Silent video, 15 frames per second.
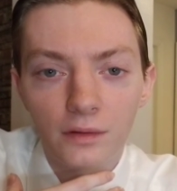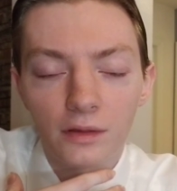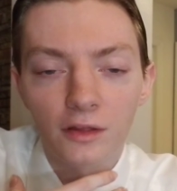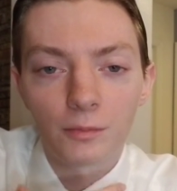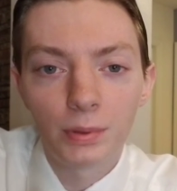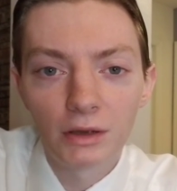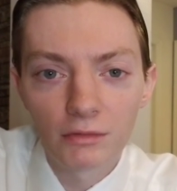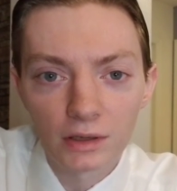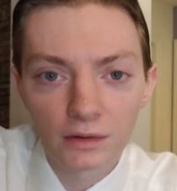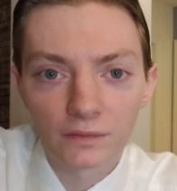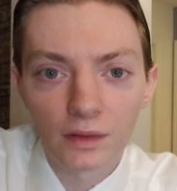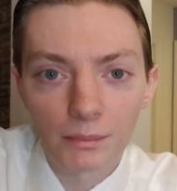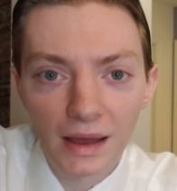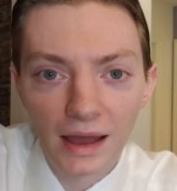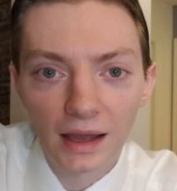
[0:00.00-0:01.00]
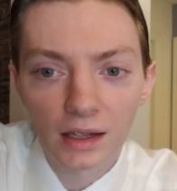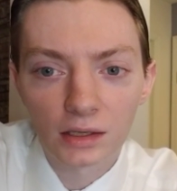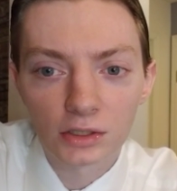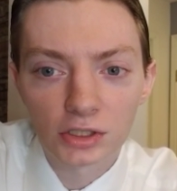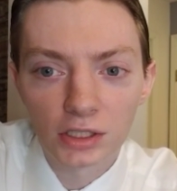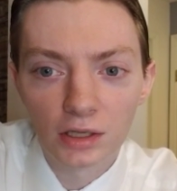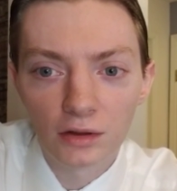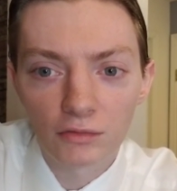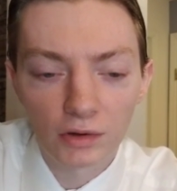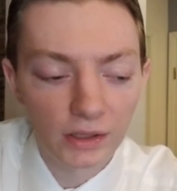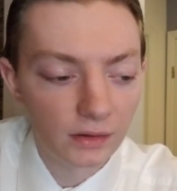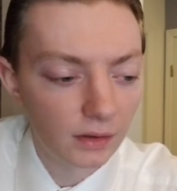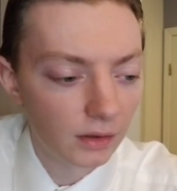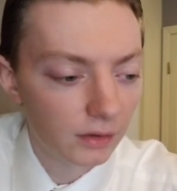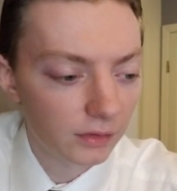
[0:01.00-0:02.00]
the spirit of the mac and cheese
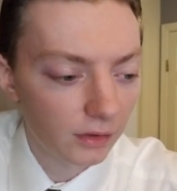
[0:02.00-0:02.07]
right there.